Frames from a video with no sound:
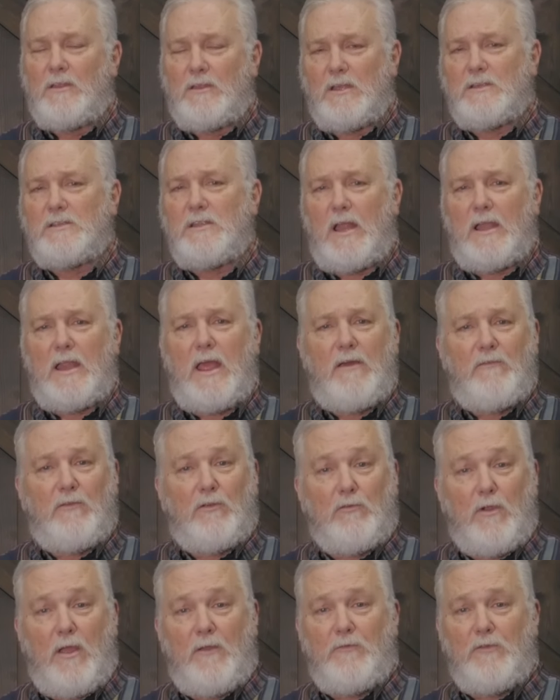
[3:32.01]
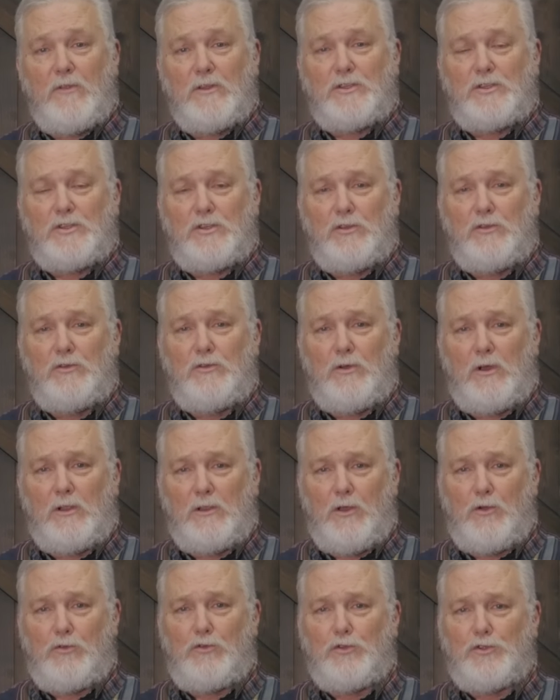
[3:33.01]
a reference to a
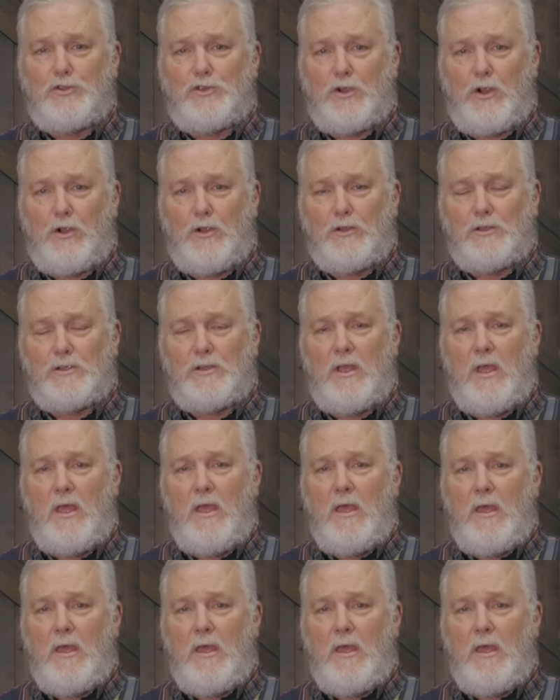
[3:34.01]
local church,